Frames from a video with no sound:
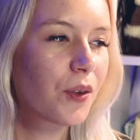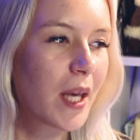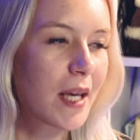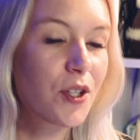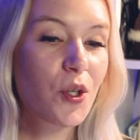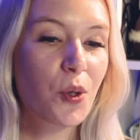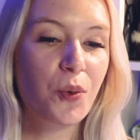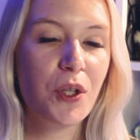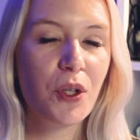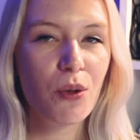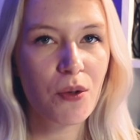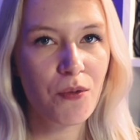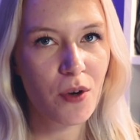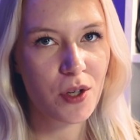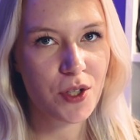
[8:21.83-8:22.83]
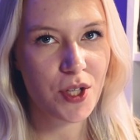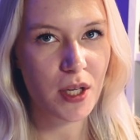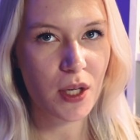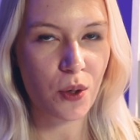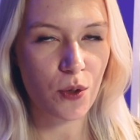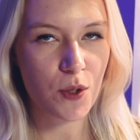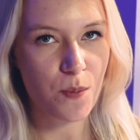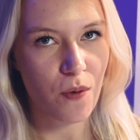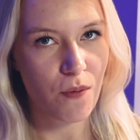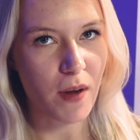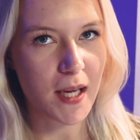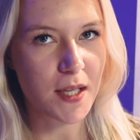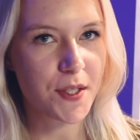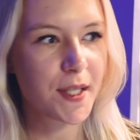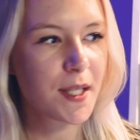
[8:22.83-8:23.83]
Okay, so the university who is
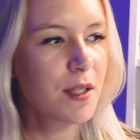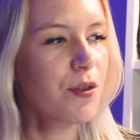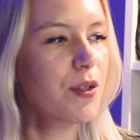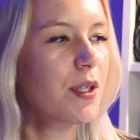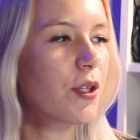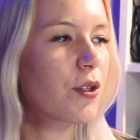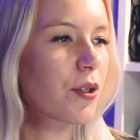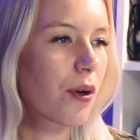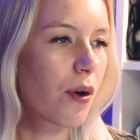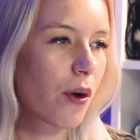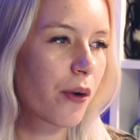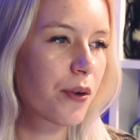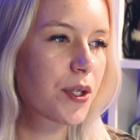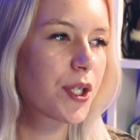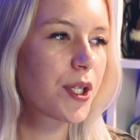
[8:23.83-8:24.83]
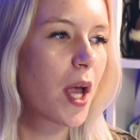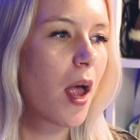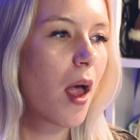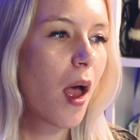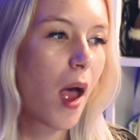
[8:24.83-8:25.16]
providing it, it calls